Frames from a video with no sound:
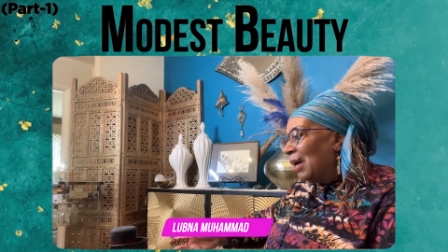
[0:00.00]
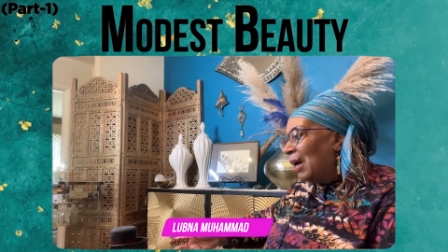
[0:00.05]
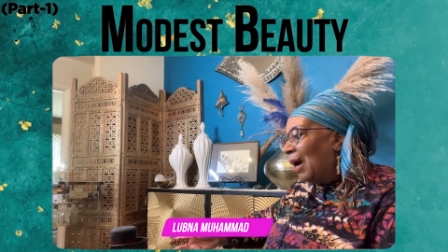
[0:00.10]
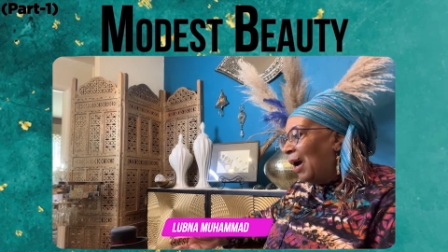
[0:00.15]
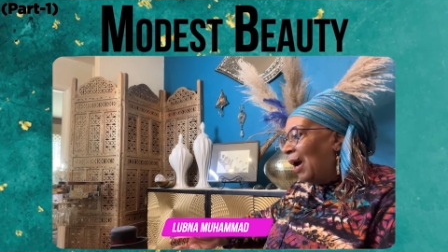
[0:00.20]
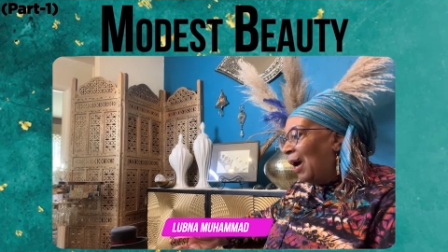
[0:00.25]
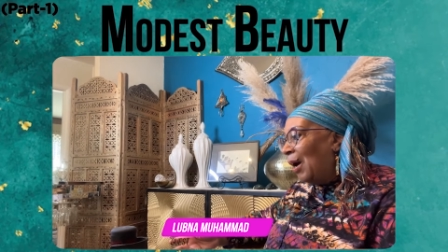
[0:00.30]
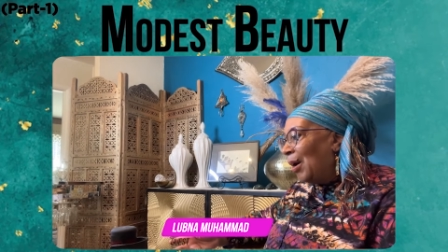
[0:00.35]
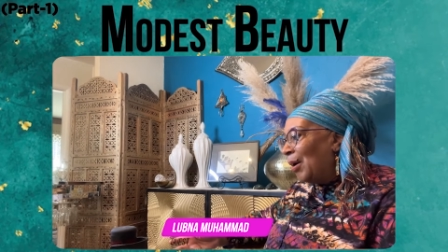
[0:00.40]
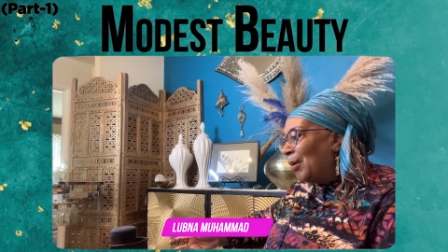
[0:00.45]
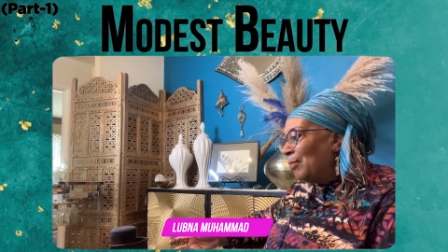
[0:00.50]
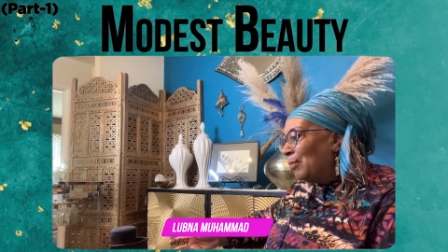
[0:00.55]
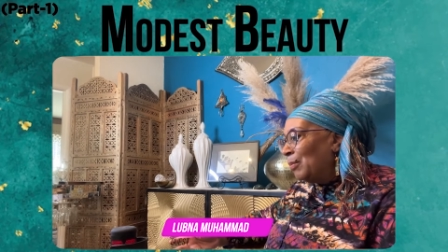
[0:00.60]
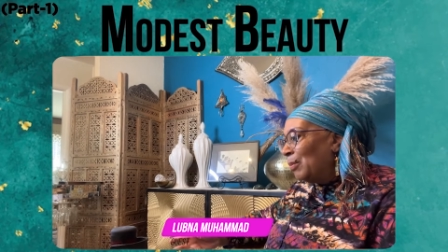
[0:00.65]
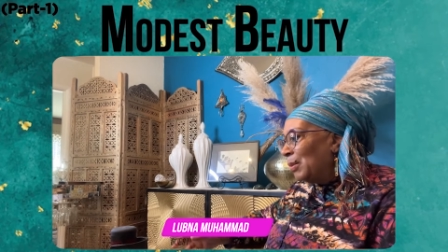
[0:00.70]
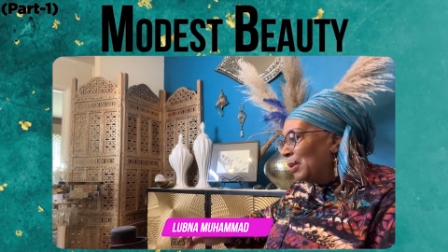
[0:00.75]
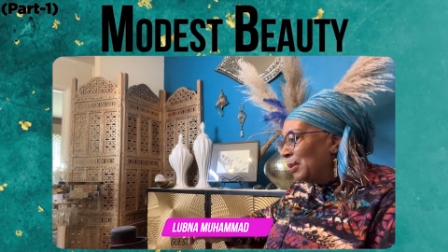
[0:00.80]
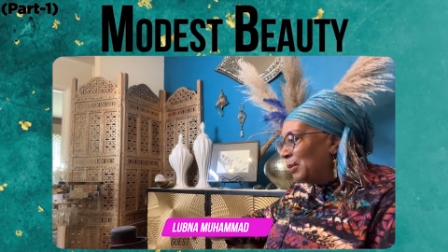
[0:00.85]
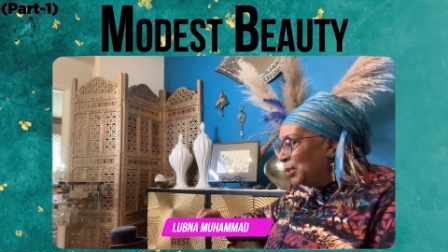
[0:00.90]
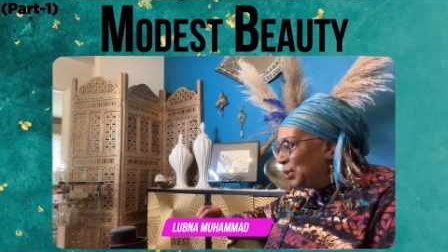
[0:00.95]

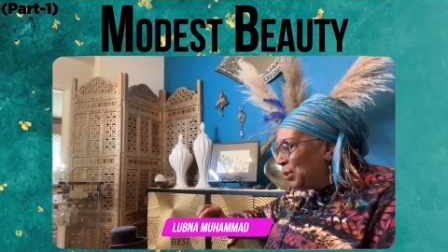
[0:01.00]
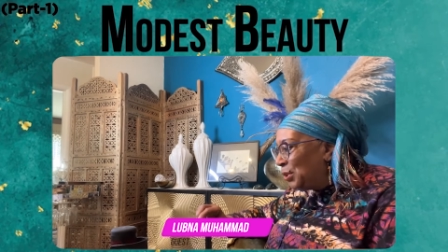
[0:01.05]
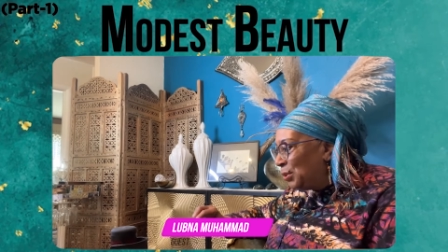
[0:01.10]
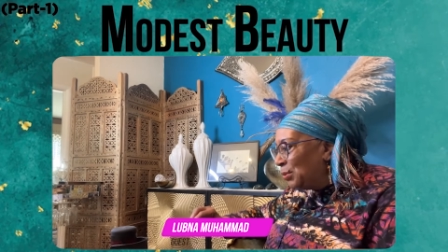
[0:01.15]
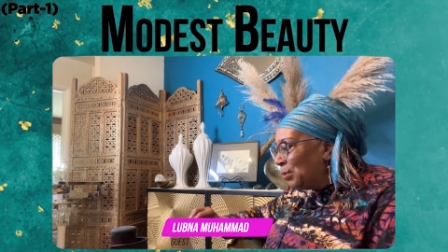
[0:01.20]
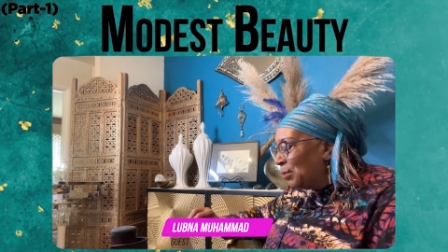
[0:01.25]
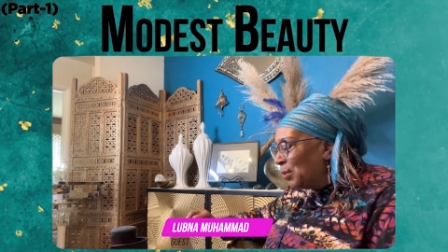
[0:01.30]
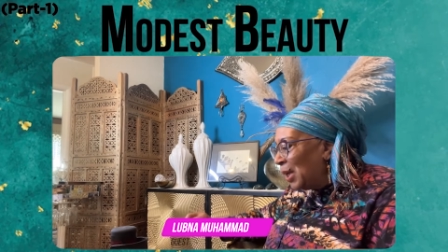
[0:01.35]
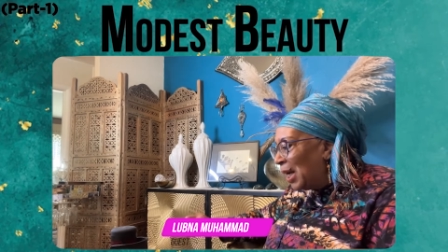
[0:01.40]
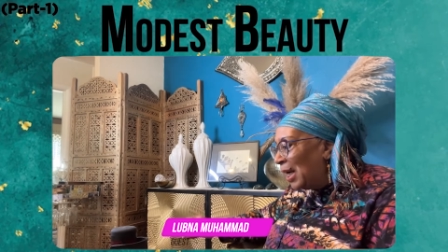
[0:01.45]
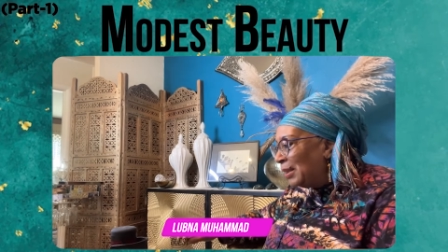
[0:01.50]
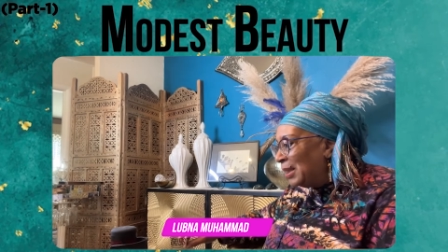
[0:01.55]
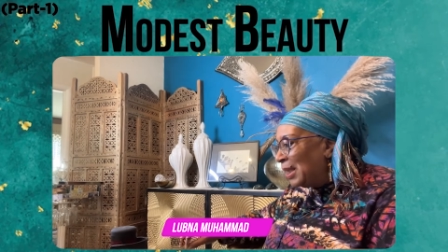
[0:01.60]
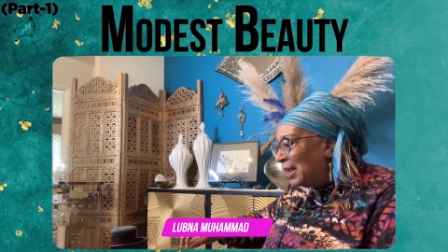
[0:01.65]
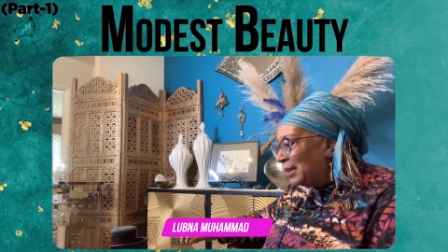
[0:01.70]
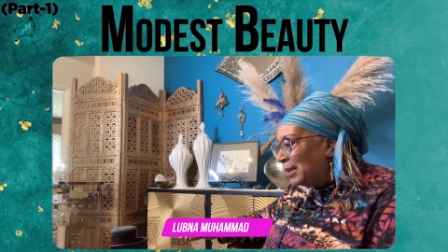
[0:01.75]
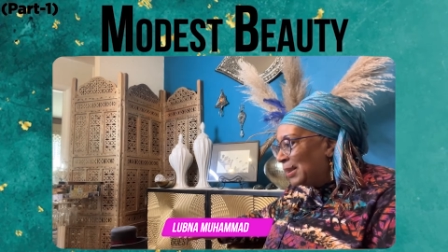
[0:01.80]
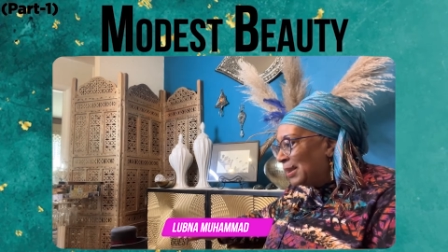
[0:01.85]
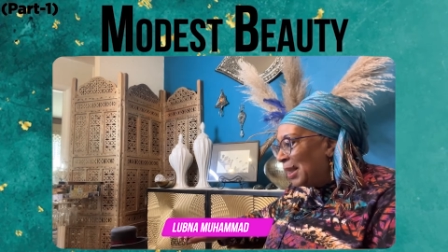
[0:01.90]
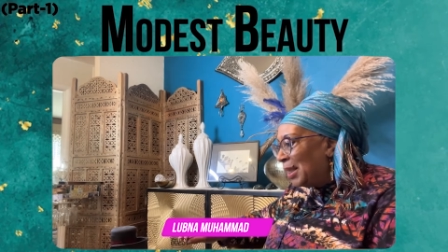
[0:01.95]
Um, around
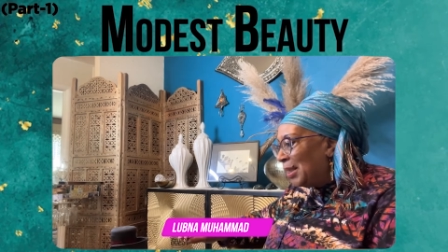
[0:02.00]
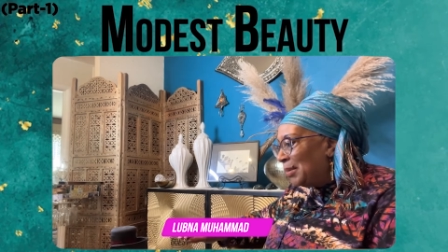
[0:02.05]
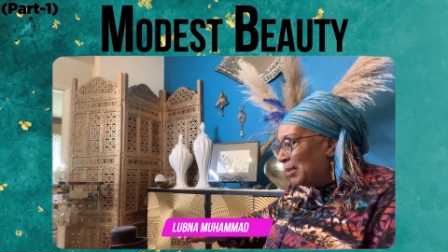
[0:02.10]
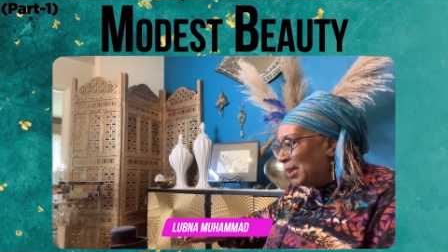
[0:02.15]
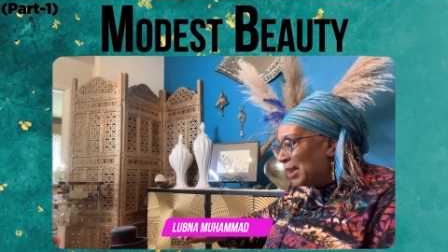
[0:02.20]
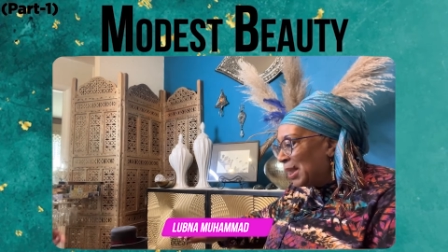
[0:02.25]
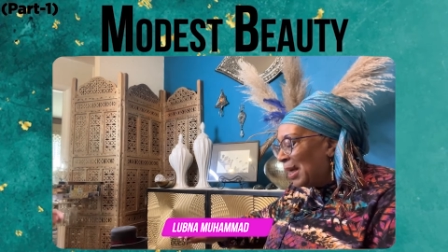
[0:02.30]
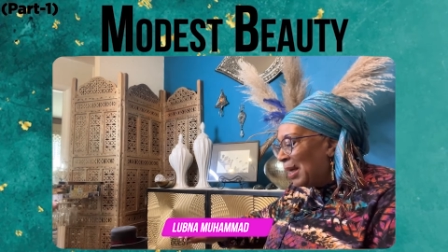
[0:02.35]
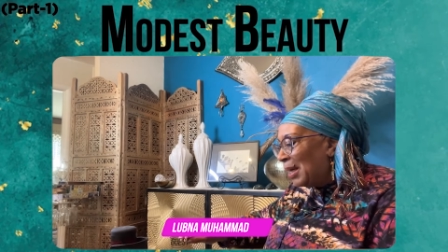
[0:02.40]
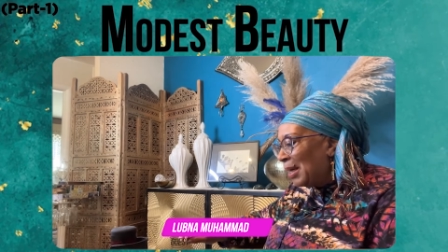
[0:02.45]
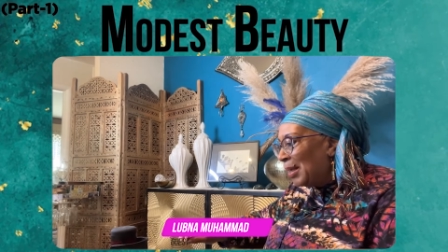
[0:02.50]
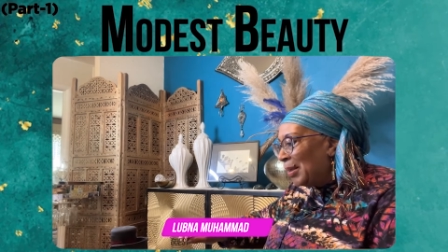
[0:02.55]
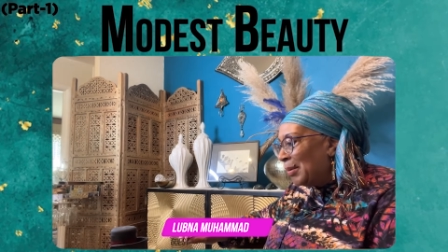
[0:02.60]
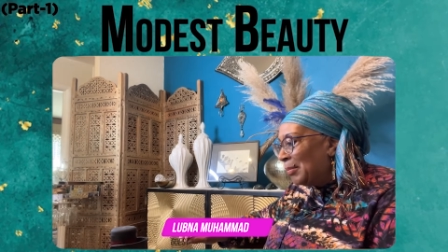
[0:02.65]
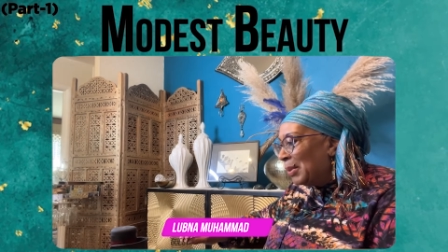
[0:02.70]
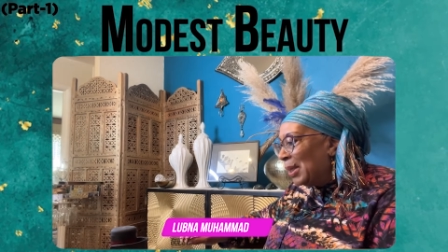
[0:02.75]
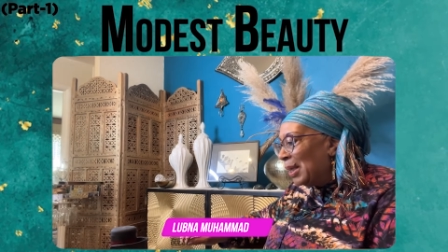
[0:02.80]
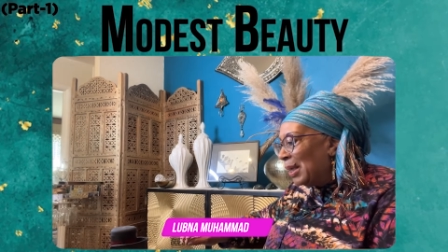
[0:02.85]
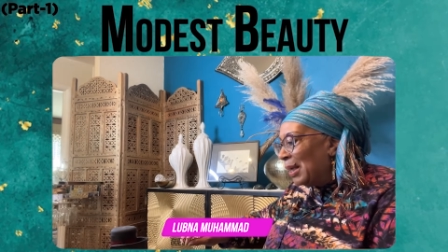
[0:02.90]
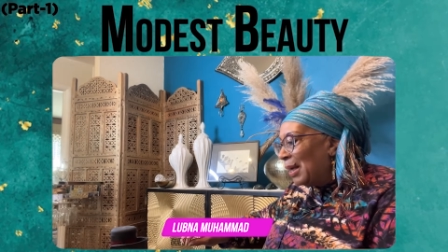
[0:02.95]
that same time,